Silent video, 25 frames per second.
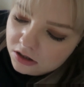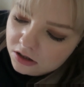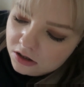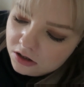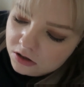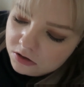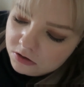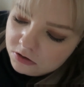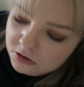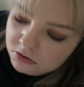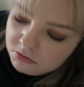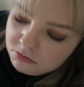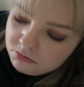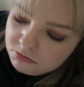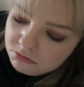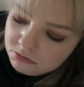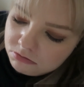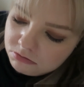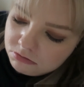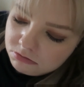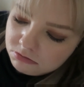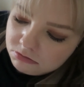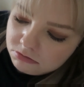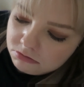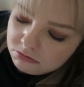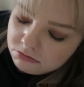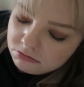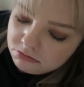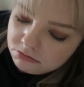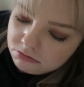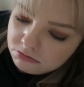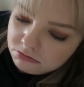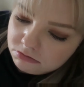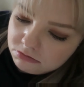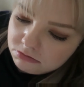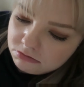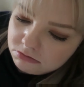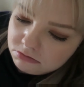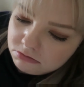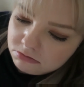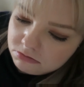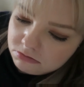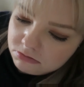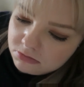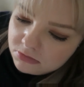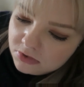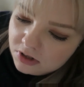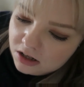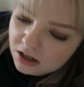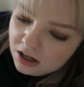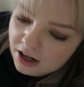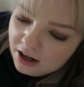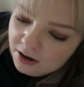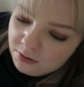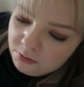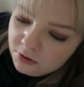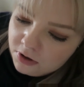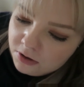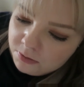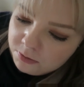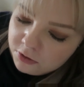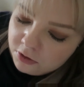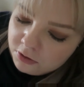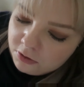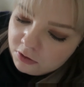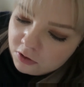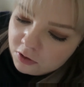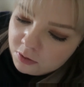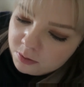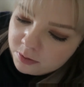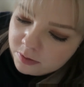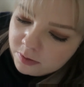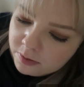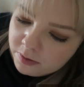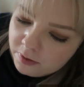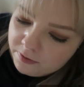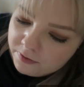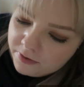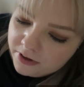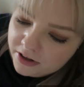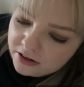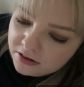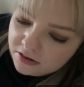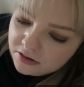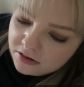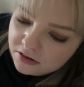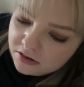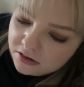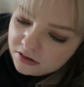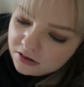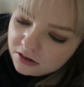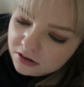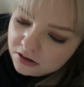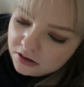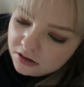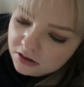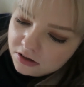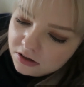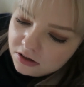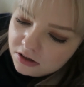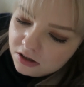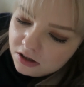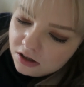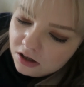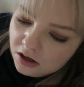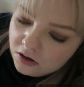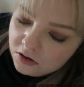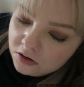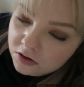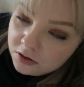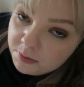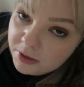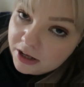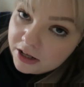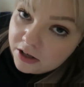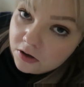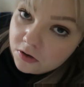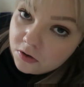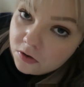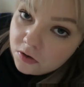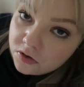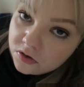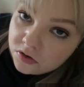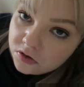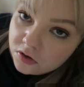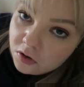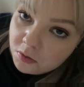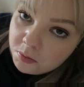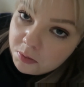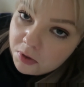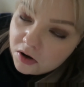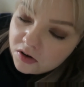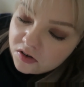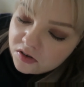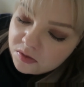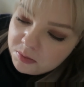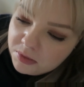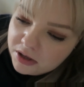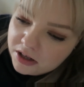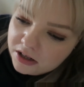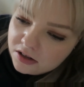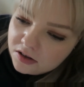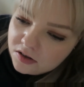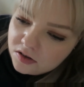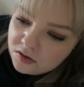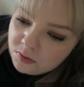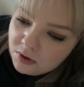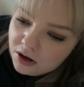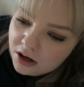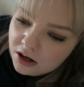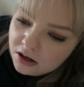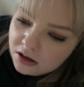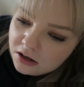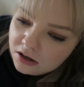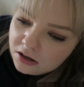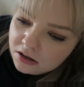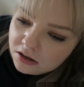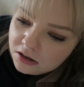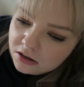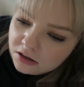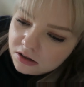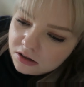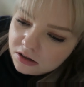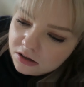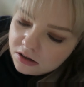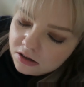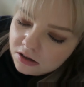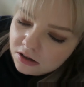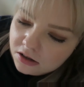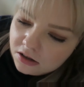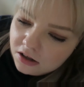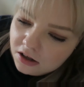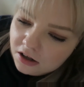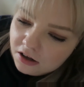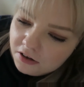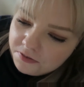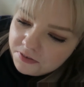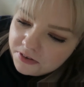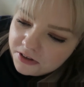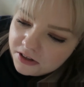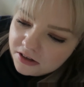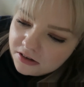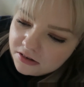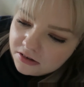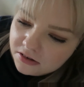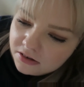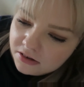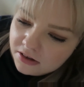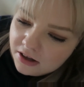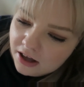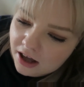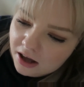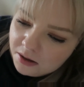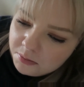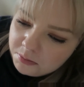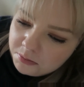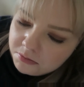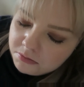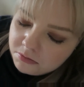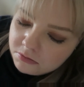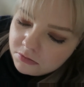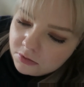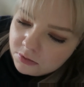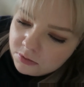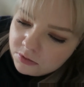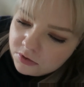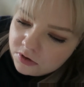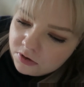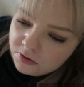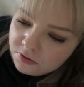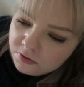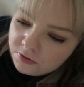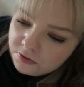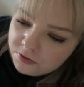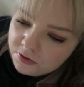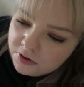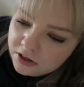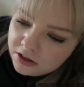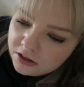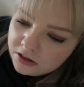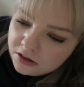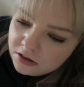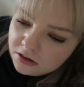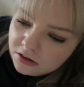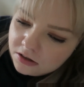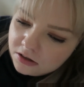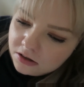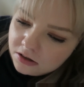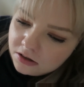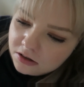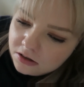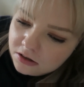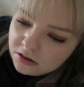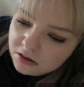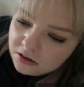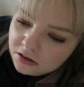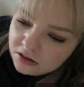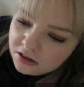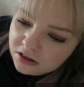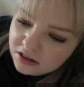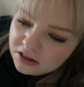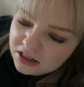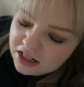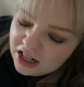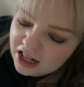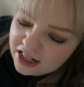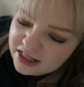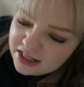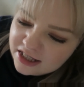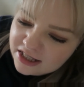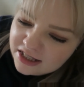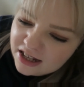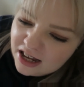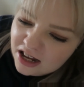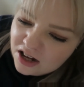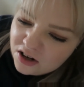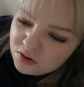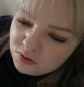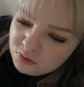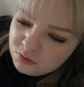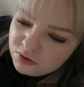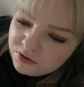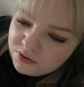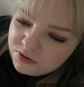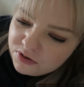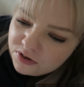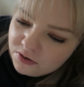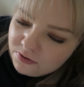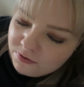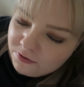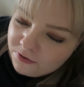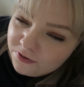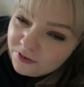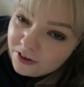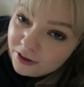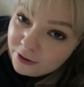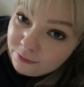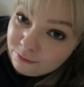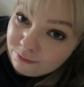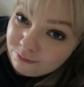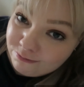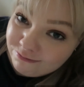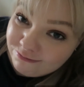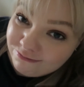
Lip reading: I will do a couple of things. I'm going to make a Degustabox meal as well. I think it's lamb and something, dansack with something.